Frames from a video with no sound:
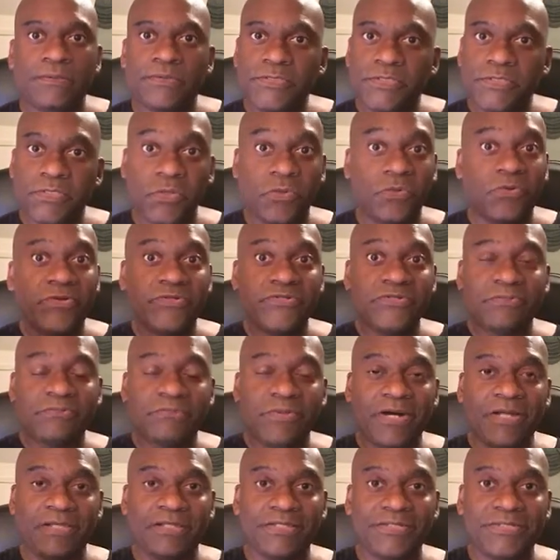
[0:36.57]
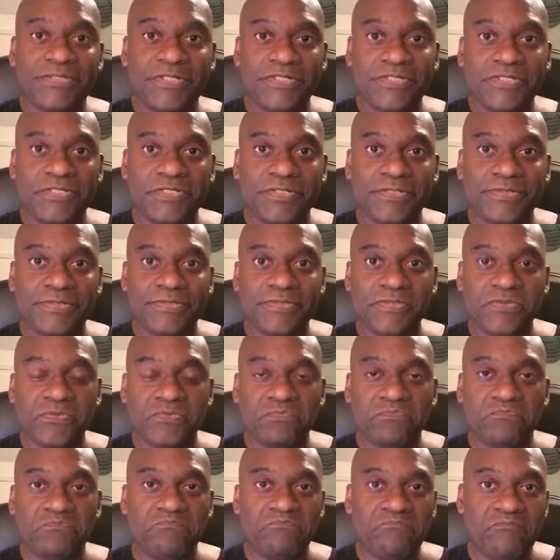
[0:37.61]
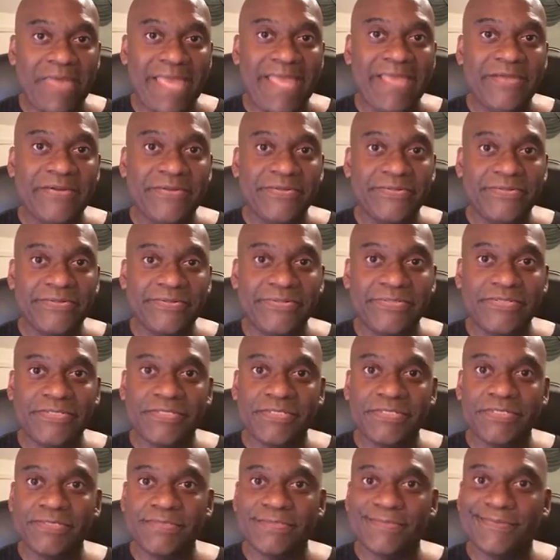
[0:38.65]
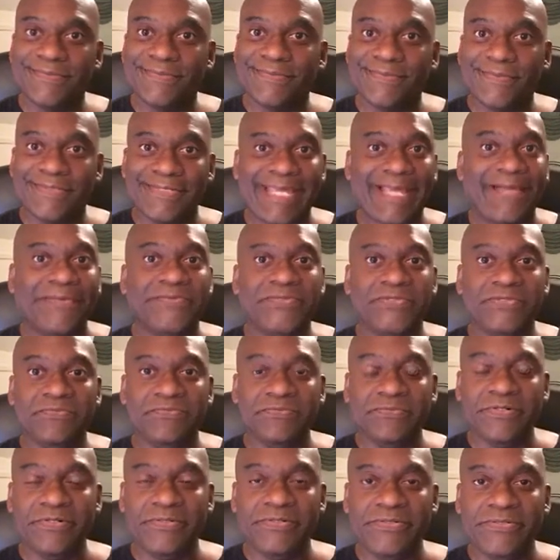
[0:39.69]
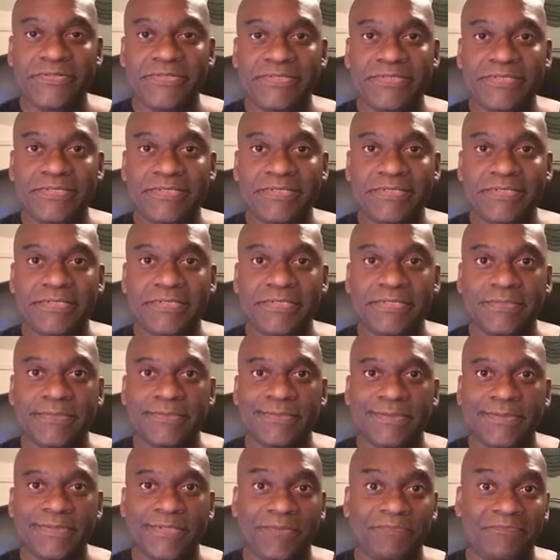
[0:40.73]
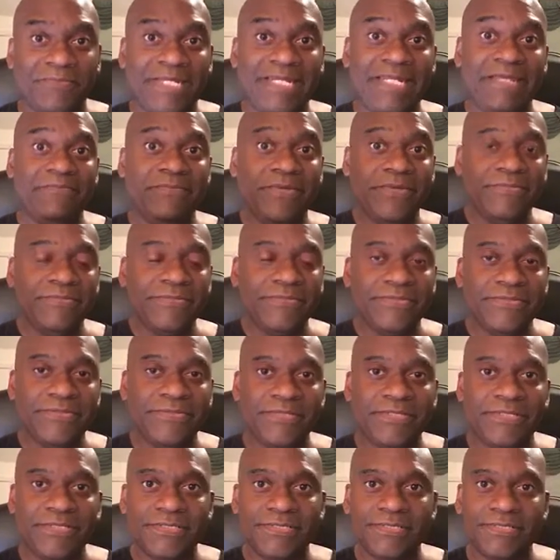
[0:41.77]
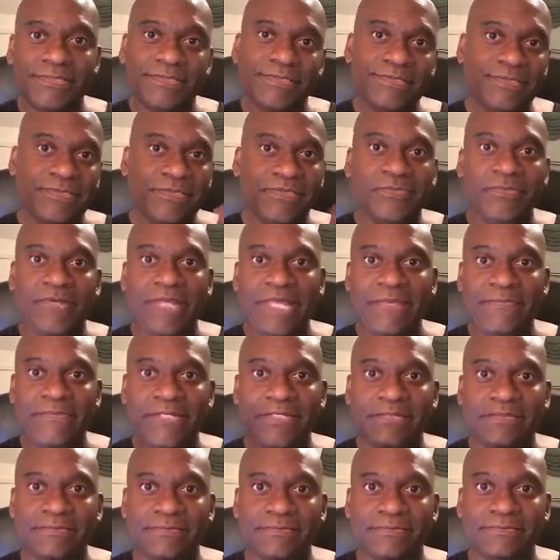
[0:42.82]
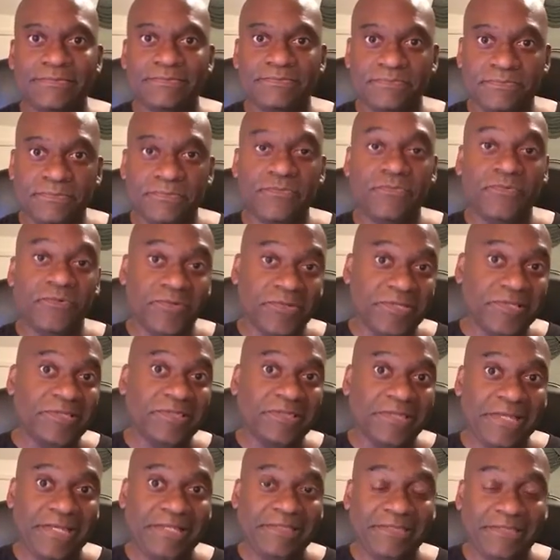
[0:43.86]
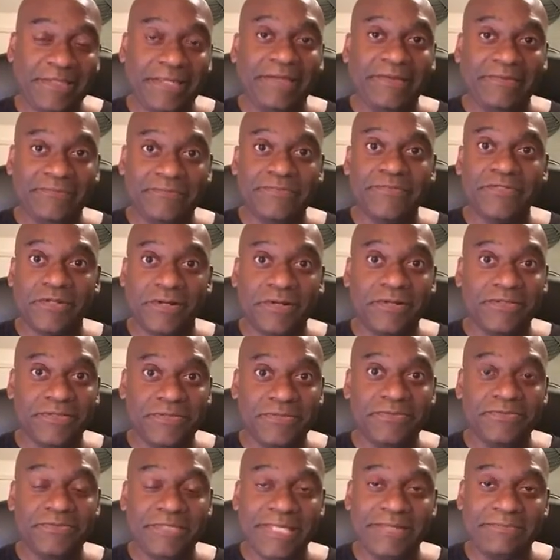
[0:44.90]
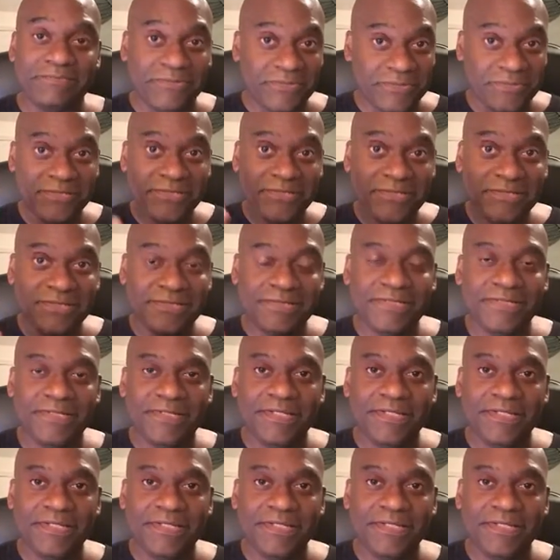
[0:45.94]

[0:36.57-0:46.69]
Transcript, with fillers: scores of politicians, mayors, council persons, committee members, you name it. More than likely, I've talked to that person,